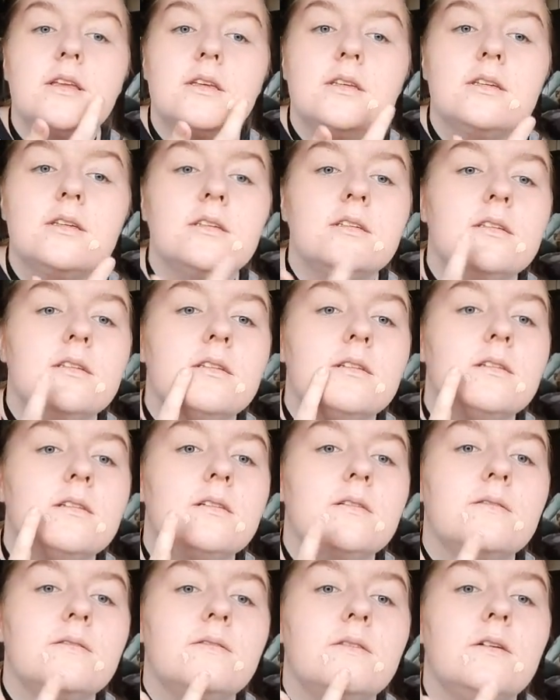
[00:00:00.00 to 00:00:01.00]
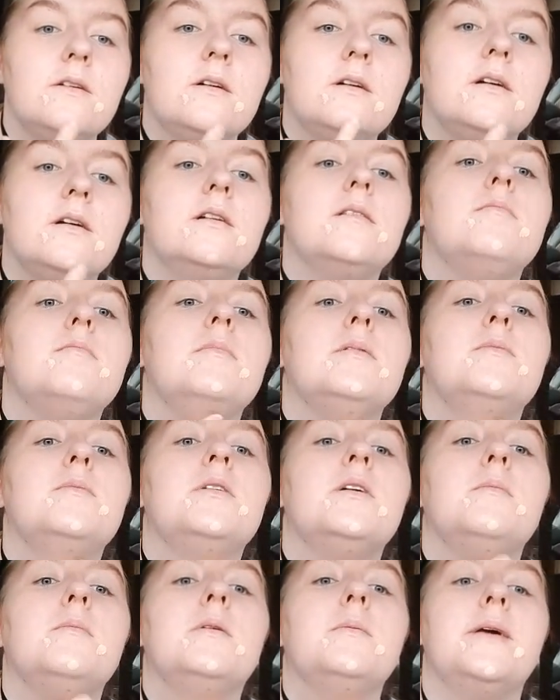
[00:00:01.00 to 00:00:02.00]
just for my
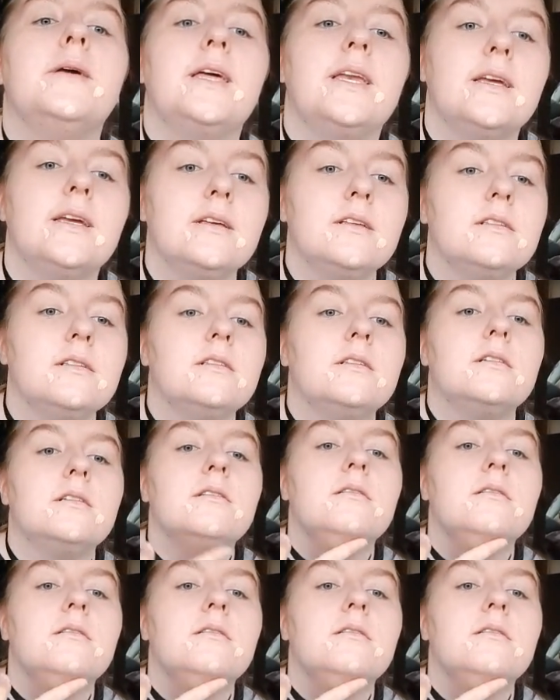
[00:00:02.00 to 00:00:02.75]
problem areas,